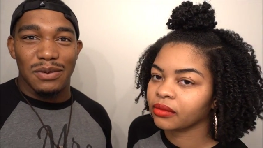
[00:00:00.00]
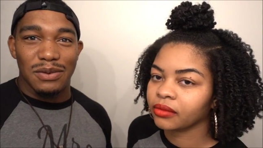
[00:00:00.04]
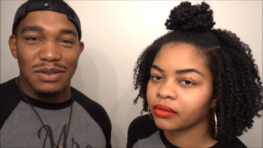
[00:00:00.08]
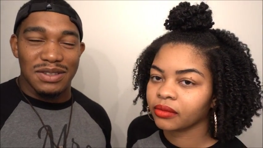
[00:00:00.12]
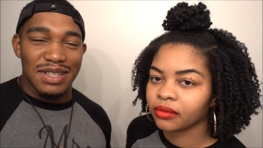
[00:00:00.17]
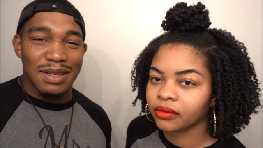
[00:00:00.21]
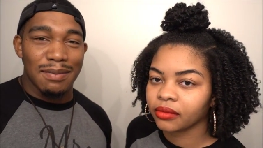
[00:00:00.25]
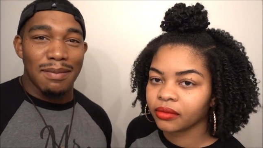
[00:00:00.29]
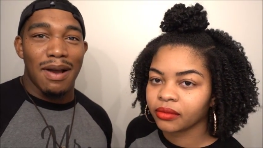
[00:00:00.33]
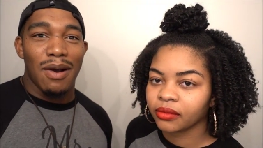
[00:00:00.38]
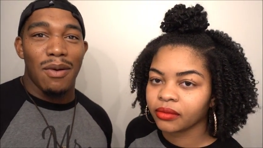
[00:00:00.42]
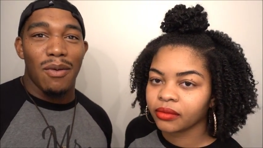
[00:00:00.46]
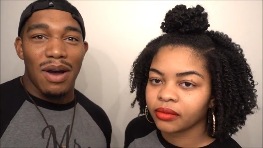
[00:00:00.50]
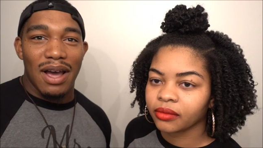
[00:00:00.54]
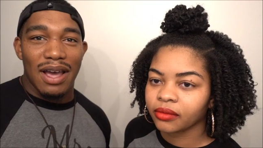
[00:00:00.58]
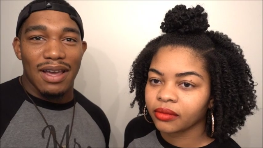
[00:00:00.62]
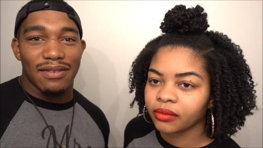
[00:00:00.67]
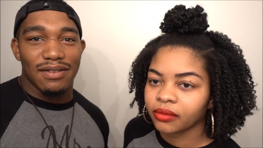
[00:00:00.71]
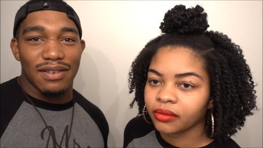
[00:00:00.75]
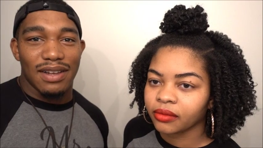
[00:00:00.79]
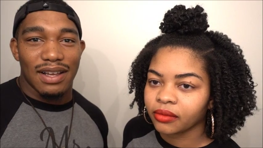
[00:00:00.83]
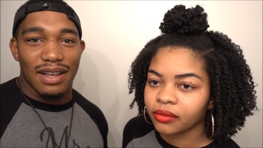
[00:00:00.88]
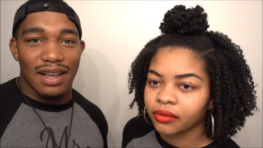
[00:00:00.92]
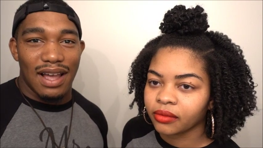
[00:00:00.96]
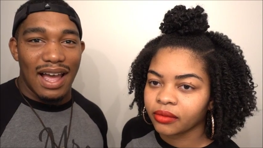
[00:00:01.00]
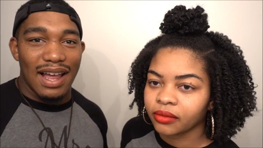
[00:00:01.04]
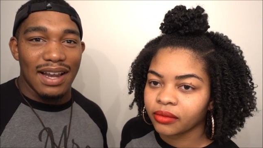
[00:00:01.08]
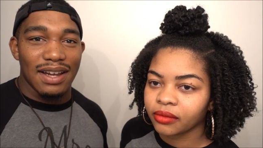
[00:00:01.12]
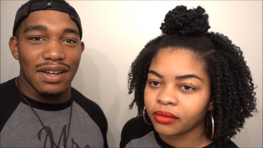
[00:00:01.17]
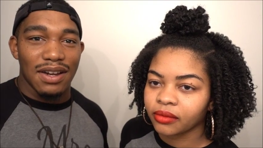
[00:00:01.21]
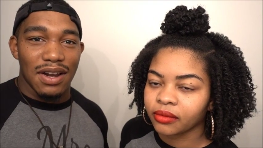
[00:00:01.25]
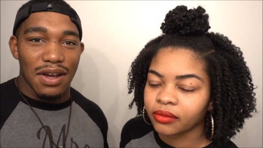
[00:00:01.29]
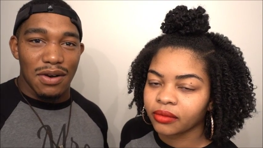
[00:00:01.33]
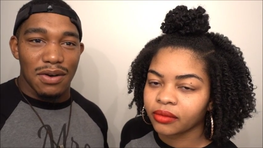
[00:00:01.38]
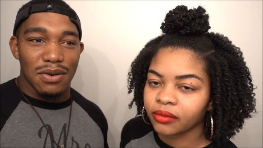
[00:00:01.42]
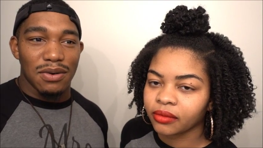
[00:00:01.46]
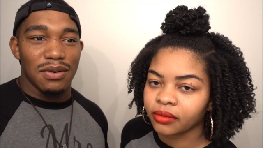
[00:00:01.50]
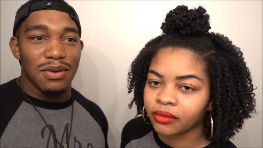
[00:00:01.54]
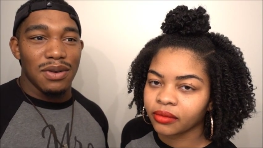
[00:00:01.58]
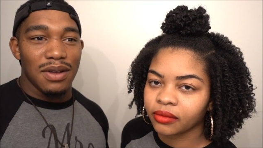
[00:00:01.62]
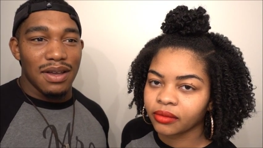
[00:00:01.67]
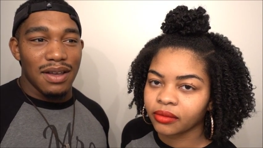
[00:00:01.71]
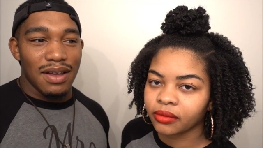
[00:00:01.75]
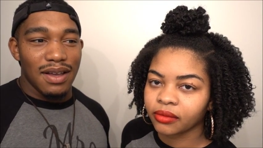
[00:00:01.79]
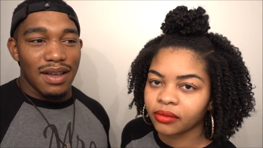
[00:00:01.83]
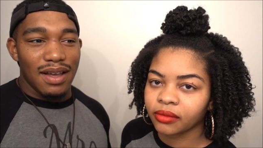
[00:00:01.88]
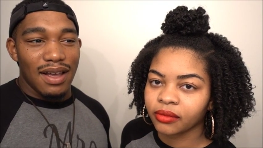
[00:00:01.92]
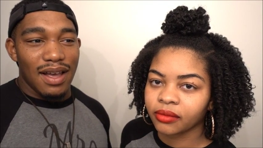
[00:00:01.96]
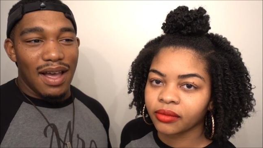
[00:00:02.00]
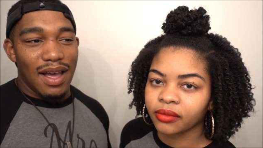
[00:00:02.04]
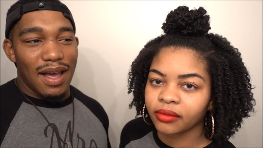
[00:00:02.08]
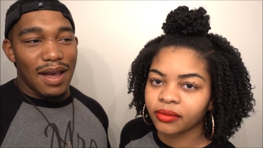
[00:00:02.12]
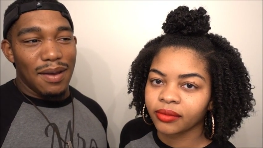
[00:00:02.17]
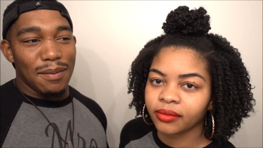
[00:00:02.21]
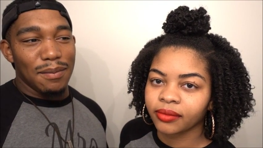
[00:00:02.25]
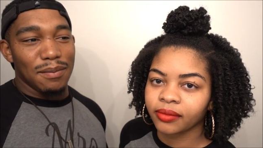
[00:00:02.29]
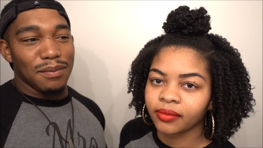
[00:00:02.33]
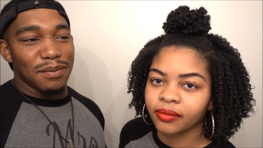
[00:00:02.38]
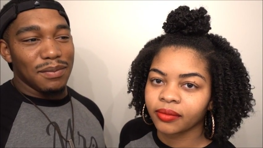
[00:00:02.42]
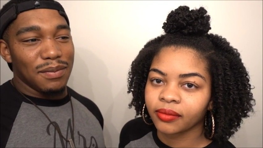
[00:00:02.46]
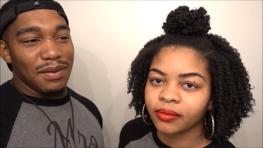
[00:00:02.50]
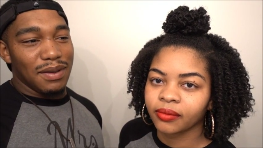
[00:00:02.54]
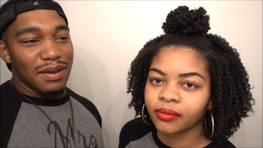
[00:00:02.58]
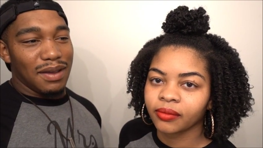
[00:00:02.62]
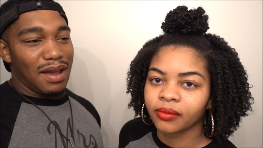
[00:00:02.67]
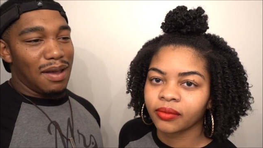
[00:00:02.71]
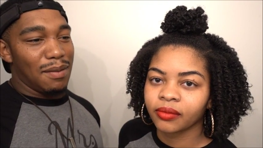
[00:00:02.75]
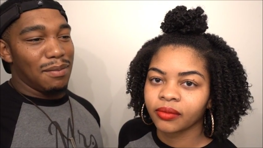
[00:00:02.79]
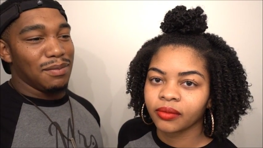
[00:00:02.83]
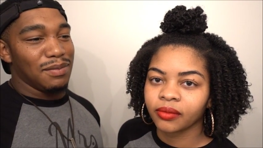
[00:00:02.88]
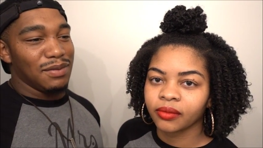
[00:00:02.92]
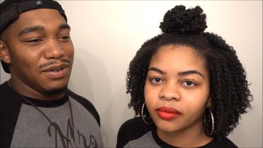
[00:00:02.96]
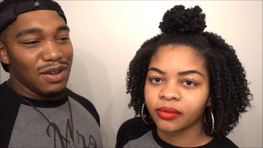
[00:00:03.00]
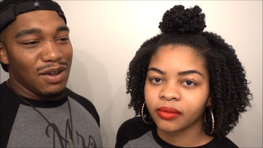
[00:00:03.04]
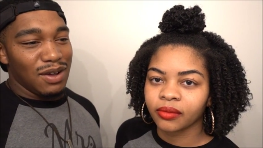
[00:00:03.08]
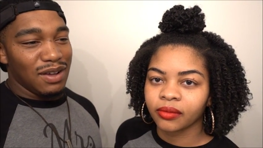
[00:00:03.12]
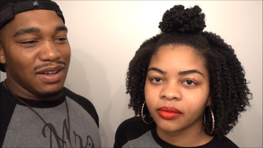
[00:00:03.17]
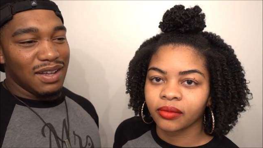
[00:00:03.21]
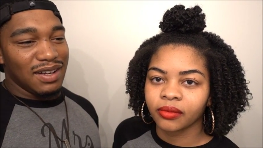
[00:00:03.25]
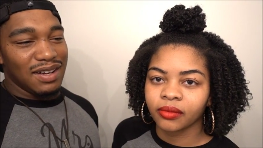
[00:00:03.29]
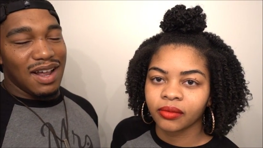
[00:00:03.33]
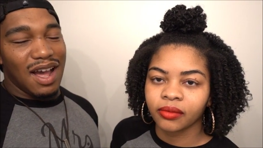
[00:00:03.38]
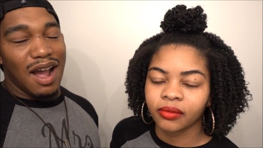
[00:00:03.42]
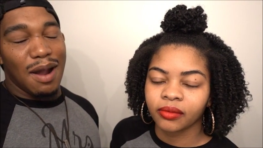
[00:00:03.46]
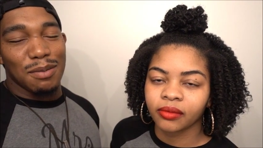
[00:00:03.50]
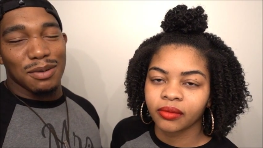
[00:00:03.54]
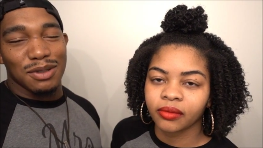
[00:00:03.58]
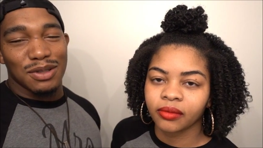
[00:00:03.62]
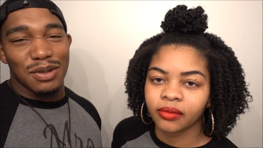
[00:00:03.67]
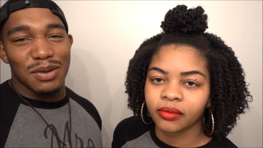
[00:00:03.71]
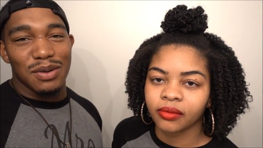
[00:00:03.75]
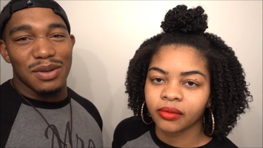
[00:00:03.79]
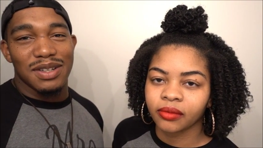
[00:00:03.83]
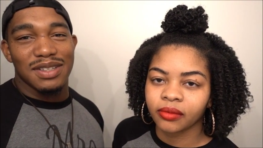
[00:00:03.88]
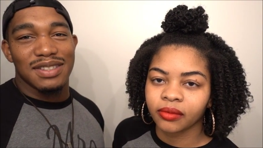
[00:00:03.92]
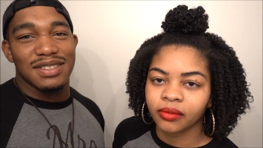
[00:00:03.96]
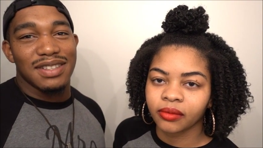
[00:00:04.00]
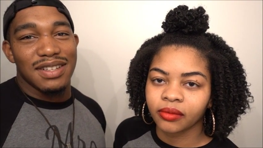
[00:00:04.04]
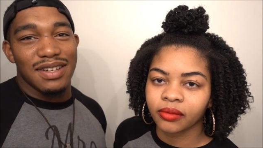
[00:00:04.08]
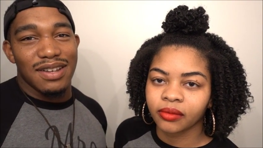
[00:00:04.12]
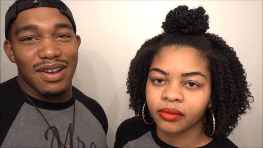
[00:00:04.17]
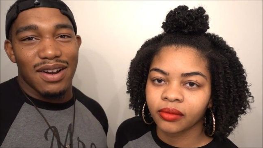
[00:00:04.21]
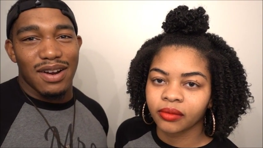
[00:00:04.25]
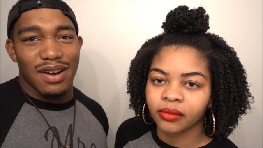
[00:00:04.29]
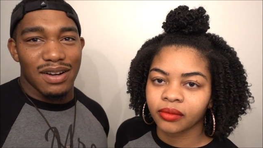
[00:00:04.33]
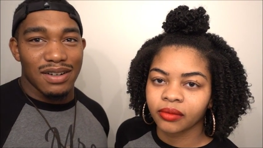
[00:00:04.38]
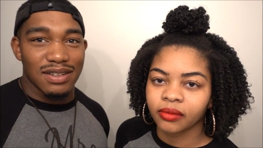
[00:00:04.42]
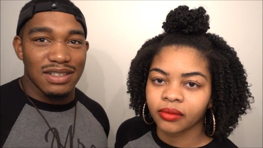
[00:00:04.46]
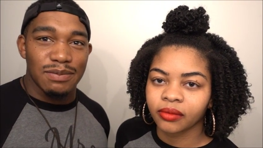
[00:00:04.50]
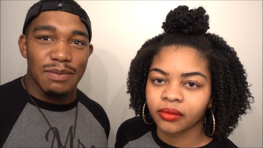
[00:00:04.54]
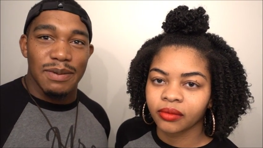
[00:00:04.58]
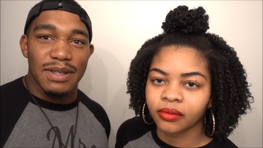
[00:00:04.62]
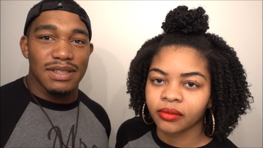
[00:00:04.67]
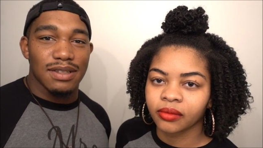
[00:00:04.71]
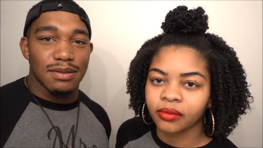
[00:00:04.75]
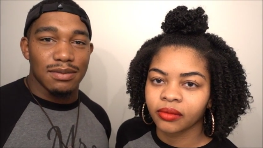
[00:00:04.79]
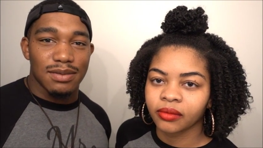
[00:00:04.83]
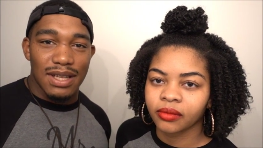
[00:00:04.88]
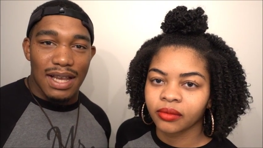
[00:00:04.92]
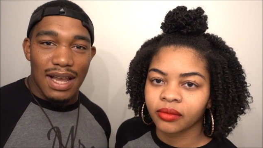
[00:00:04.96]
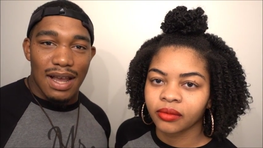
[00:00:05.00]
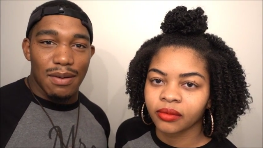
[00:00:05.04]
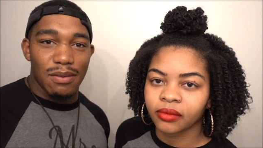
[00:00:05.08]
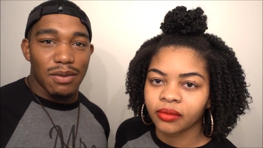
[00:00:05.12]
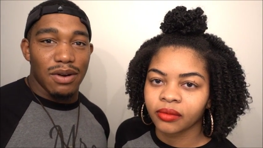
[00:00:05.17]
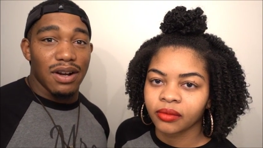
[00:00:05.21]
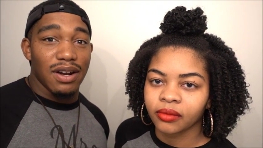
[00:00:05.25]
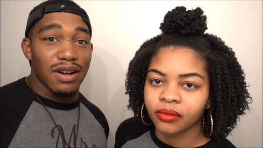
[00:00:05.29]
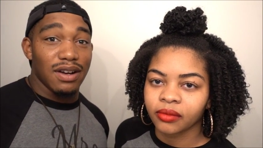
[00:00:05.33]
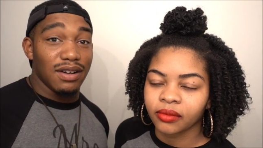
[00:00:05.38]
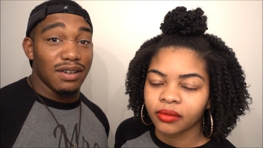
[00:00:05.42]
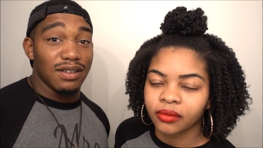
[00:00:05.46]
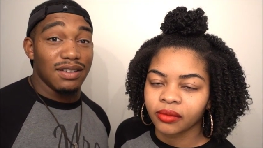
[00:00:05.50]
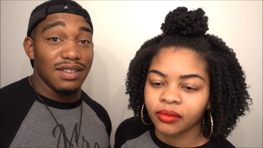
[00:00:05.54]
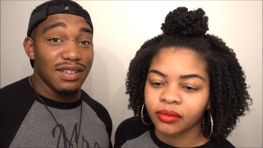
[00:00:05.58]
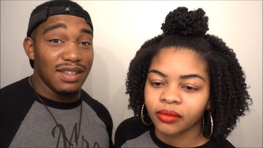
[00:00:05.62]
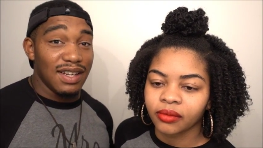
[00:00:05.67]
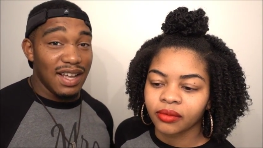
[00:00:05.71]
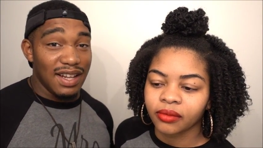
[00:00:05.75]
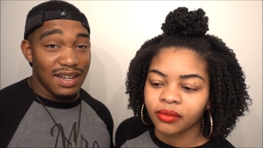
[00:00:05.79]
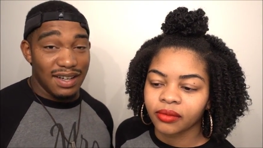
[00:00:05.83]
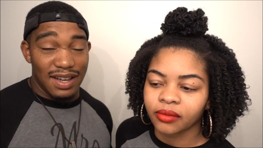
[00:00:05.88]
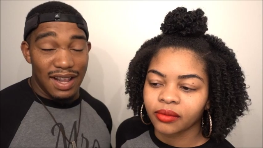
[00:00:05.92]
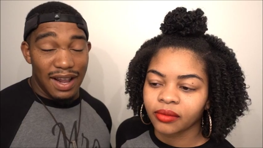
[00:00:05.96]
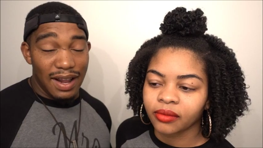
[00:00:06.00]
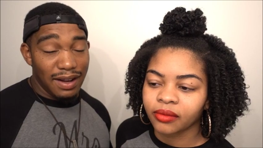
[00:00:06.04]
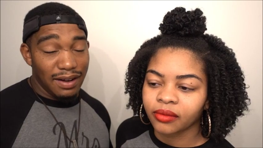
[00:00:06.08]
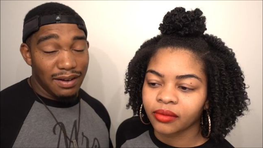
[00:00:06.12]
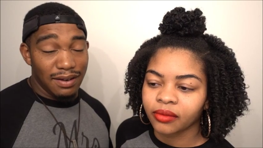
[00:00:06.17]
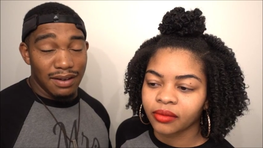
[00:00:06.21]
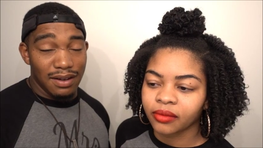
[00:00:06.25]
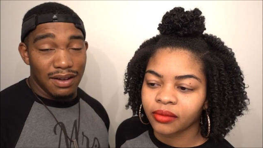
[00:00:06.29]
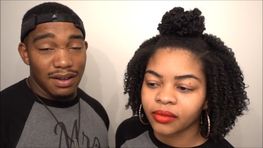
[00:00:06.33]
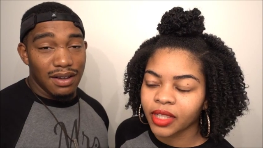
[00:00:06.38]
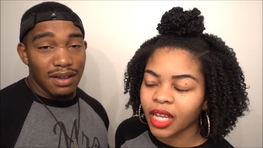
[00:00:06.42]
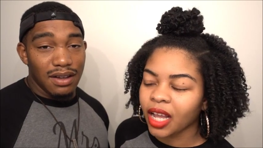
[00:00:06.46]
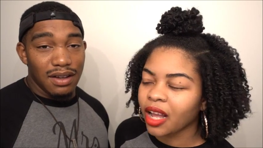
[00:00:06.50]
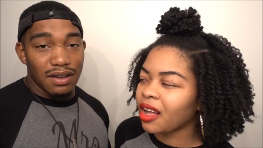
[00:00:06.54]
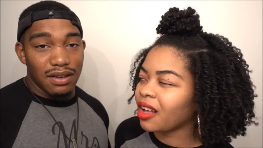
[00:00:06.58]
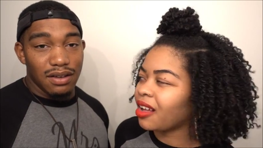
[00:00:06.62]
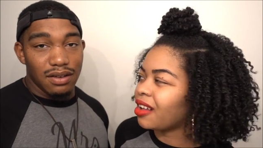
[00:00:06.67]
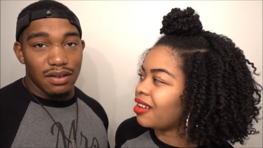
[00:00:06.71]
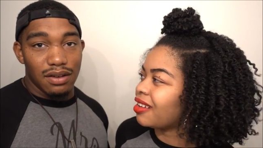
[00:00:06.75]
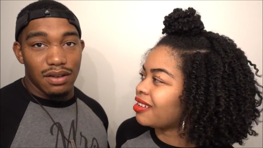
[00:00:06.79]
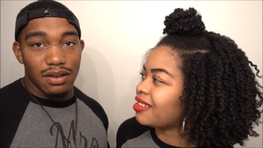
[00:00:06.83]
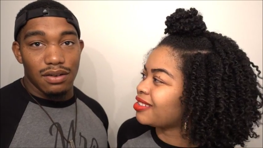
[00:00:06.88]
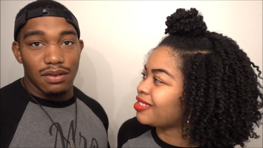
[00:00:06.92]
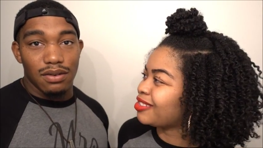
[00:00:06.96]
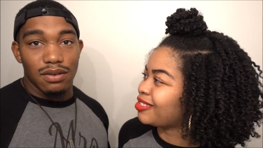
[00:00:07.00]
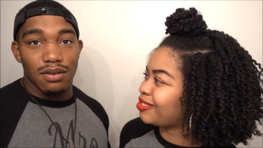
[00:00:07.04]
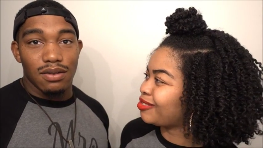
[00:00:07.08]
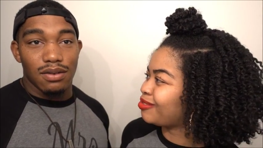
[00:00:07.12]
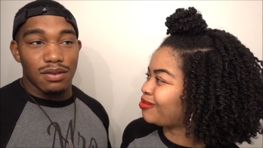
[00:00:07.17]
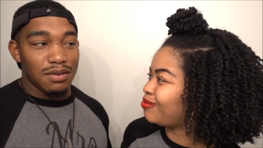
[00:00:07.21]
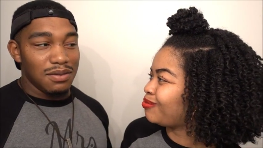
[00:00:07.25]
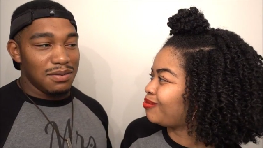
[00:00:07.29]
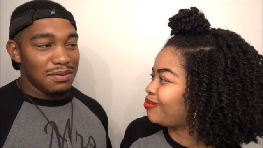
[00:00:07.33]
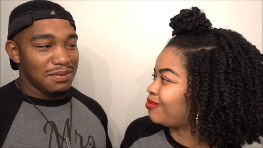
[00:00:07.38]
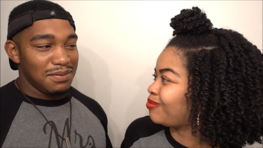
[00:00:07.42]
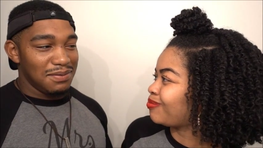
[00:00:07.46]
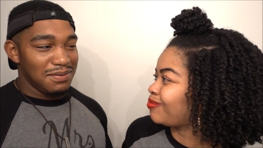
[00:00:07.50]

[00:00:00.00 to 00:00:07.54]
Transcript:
Speaker 1: gonna see my wife. Like I know I'm I'm gonna get the opportunity to see her and spend some time with her that day. Aww. You know?